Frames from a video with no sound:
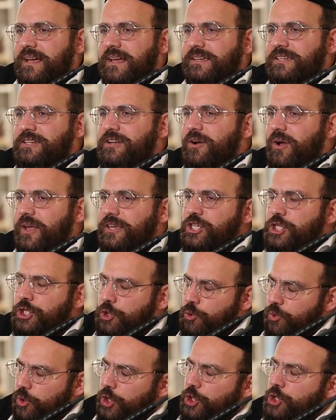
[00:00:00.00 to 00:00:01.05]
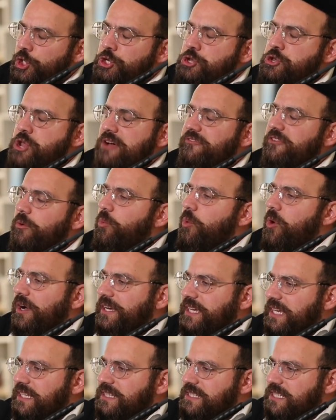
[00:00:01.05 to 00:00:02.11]
you ever
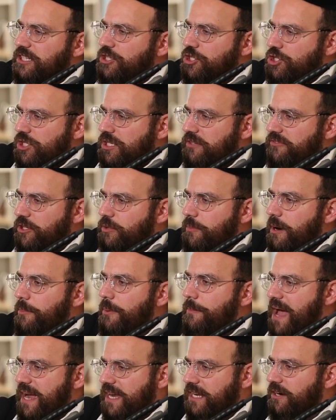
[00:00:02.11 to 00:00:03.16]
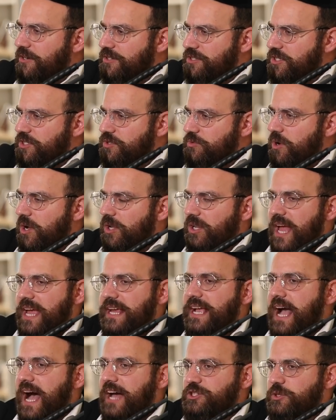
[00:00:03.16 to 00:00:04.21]
walk into yeshiva, you remember back in Eretz Yisrael,
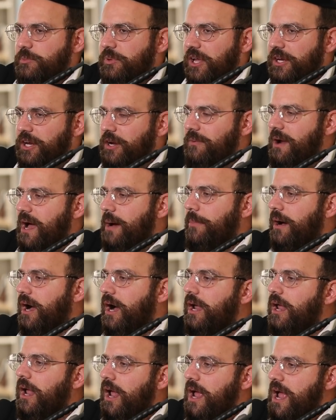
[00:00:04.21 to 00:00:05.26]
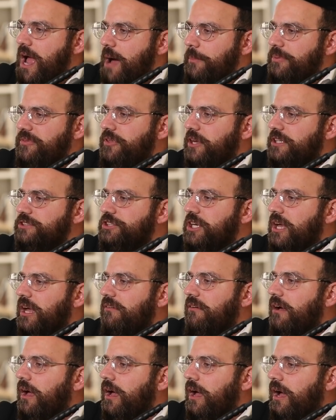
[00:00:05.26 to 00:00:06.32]
and guys would be like, hey, Rabbi, happy
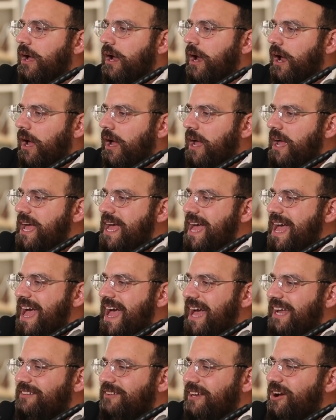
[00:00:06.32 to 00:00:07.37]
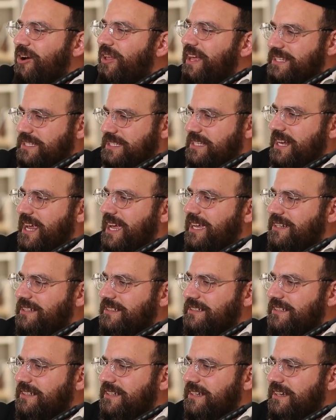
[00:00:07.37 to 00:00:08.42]
Thanksgiving. And you're like, oh, that's today?
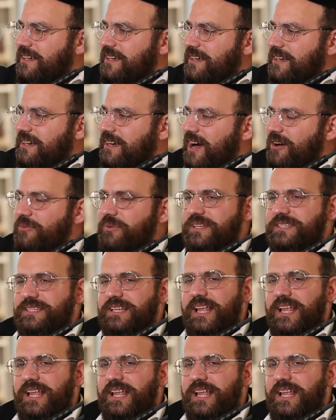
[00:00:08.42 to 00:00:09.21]
Oh, really, it's the